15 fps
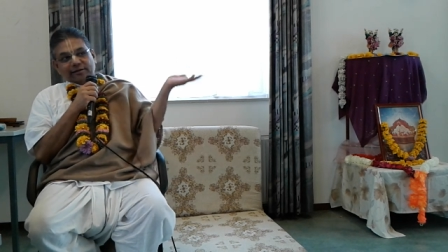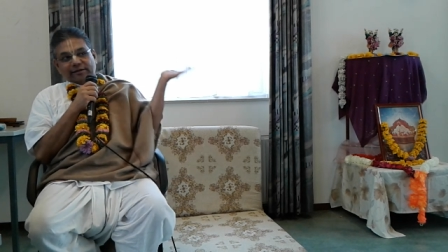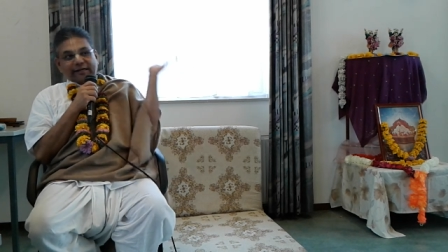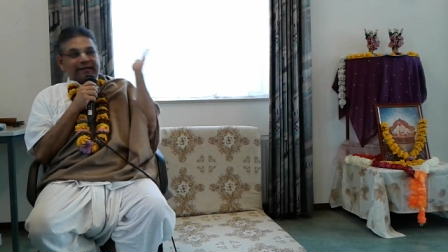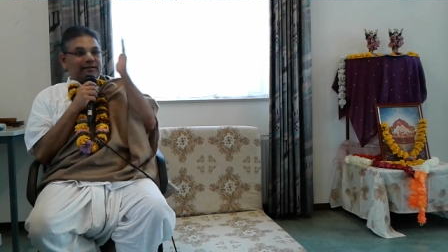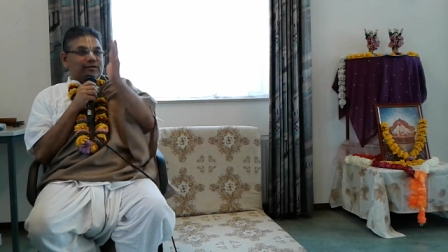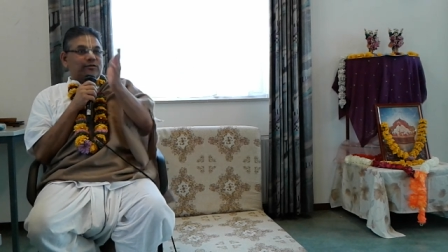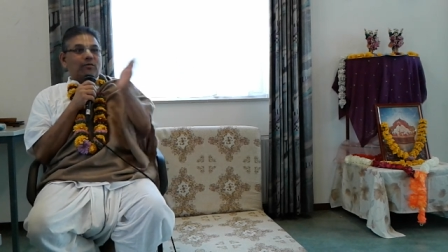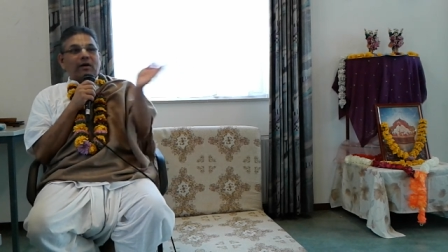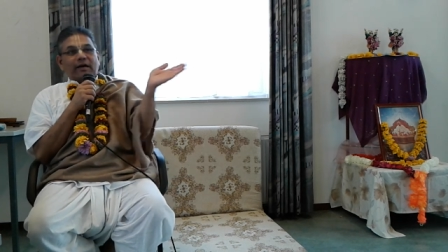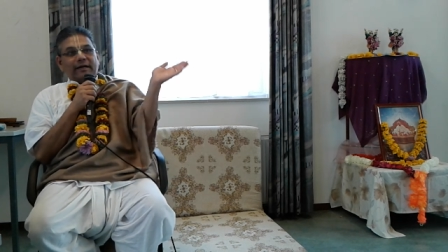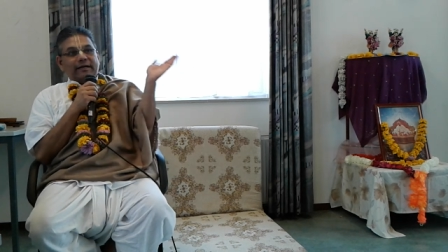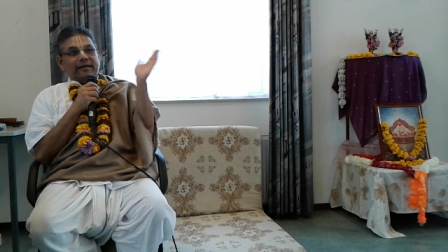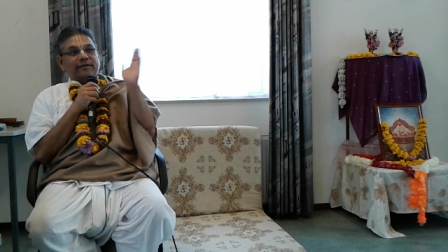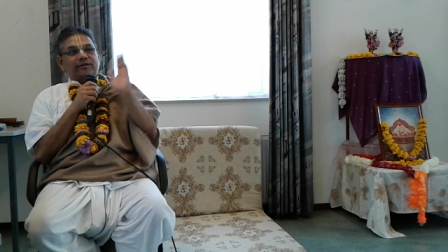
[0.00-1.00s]
six
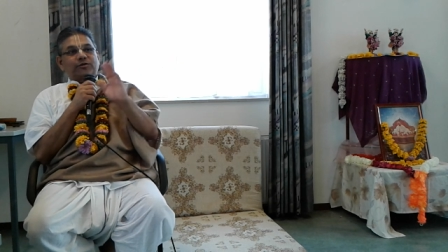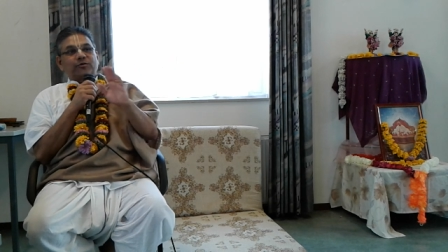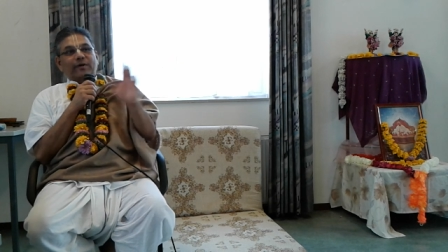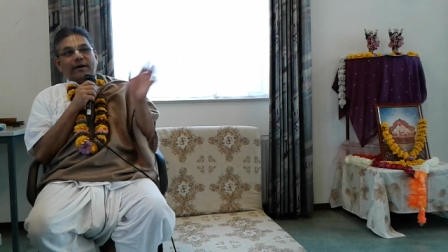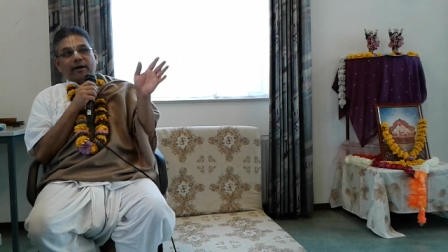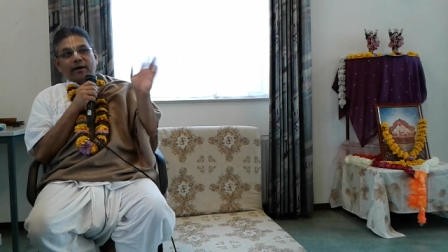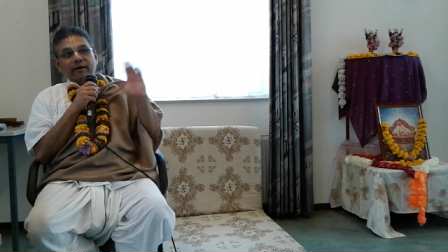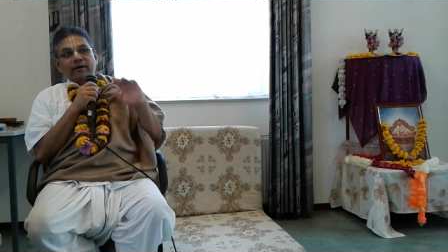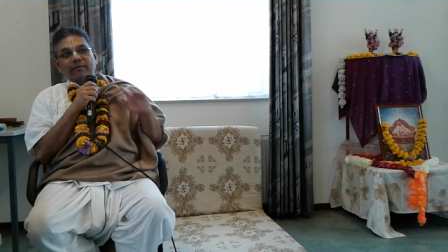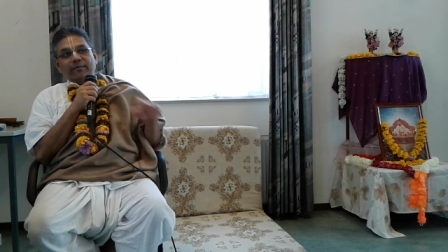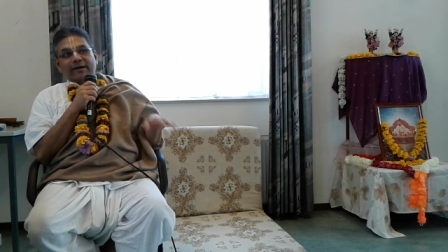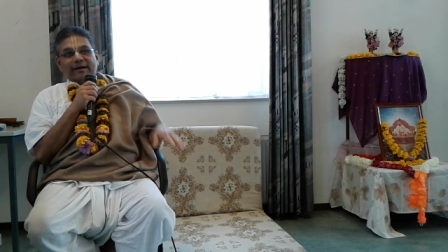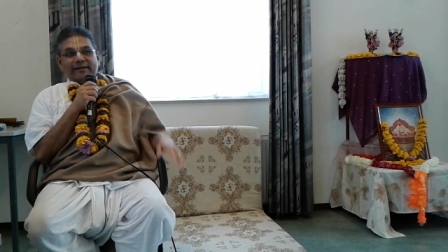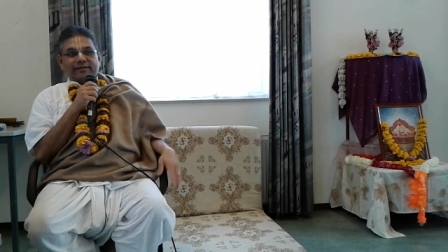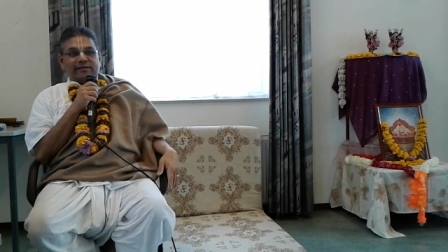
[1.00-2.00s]
qualities to an
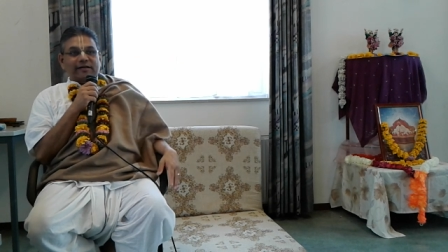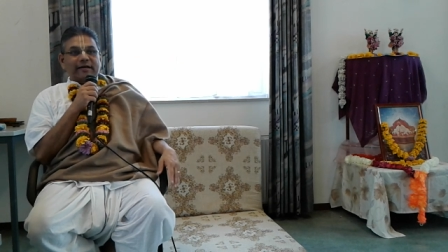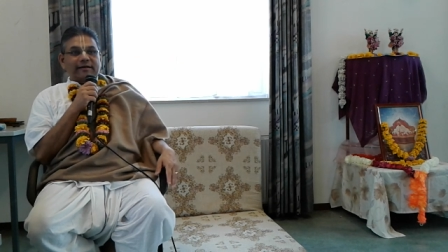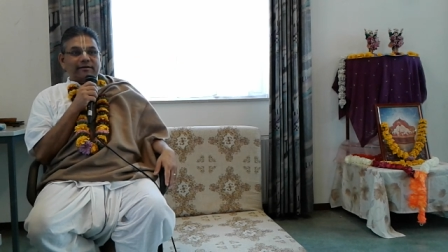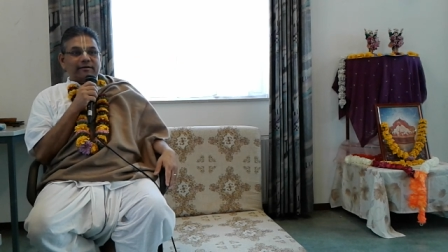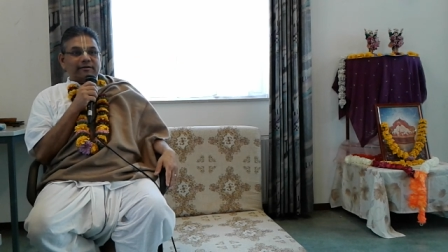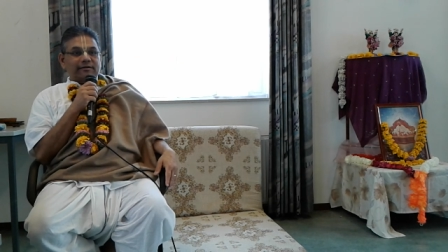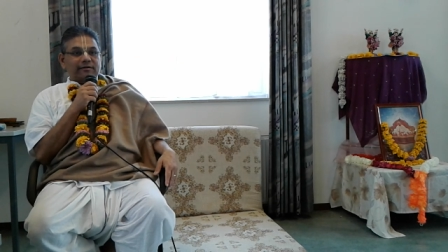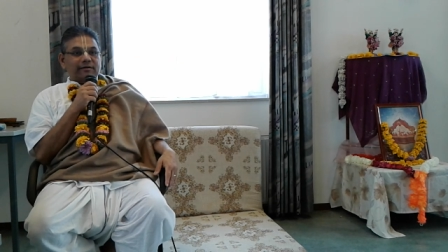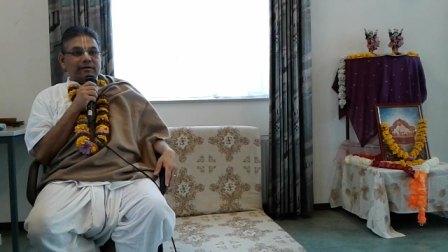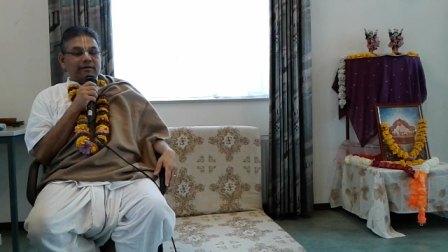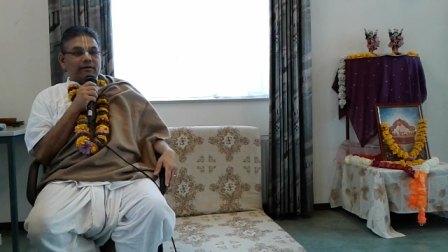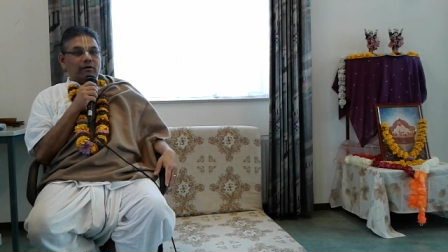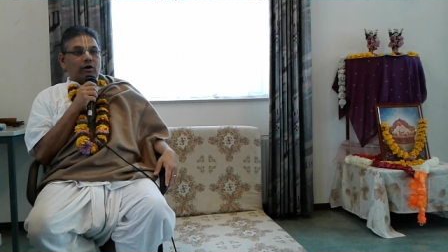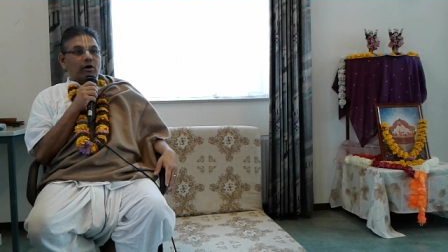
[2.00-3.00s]
unlimited extent,
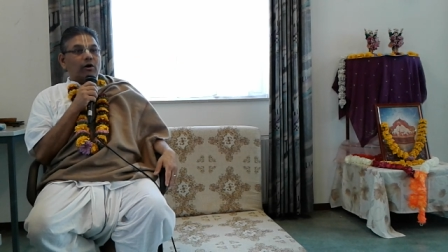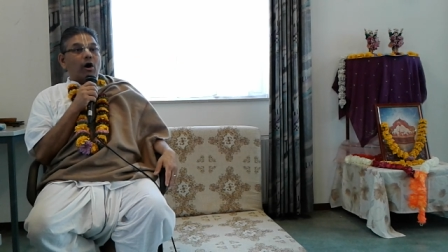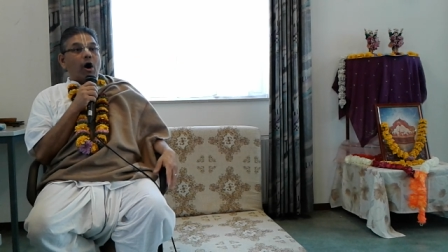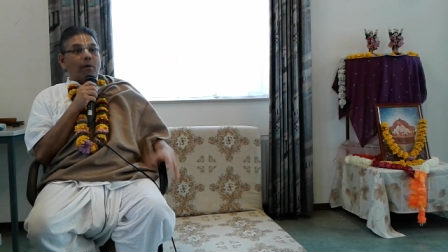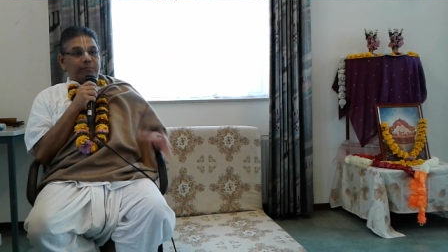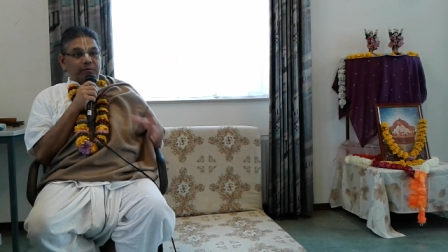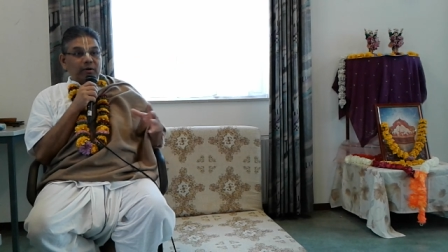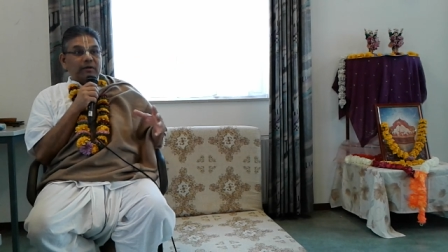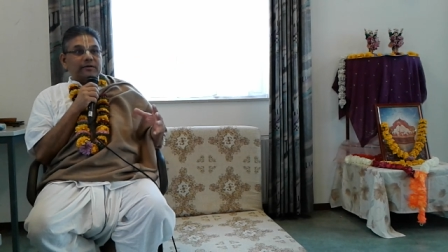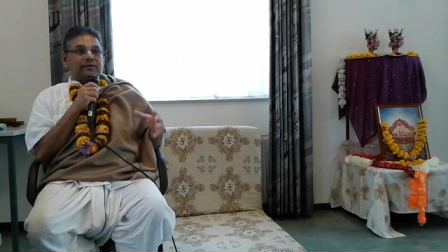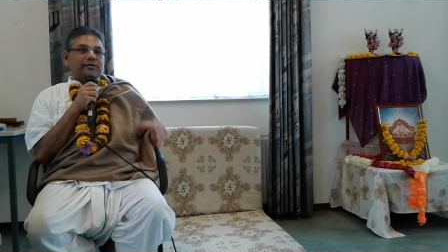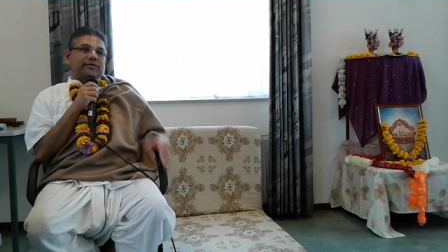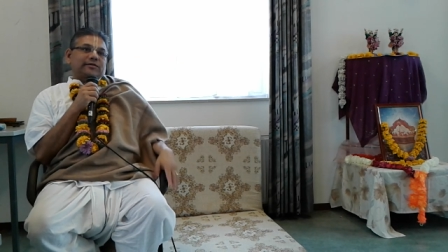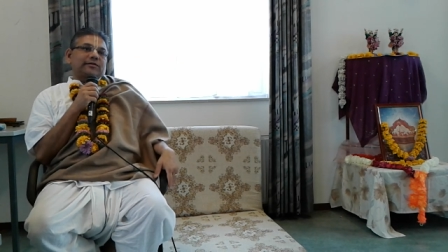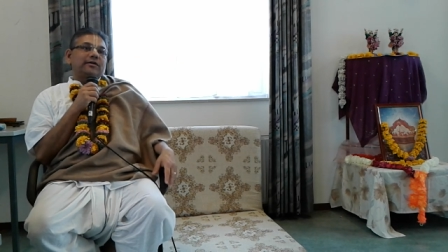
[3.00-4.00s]
or
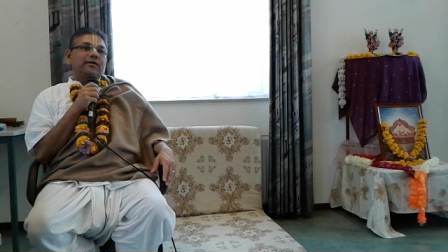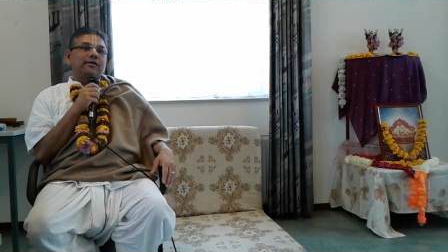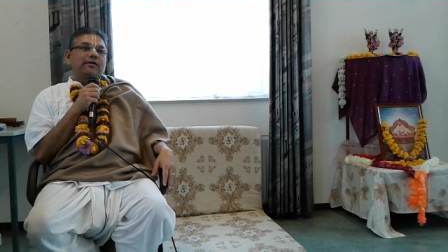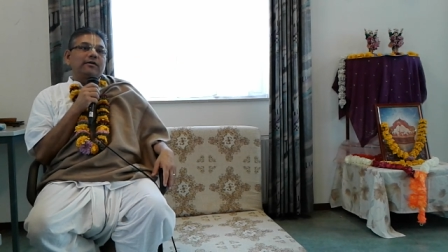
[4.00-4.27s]
opulence,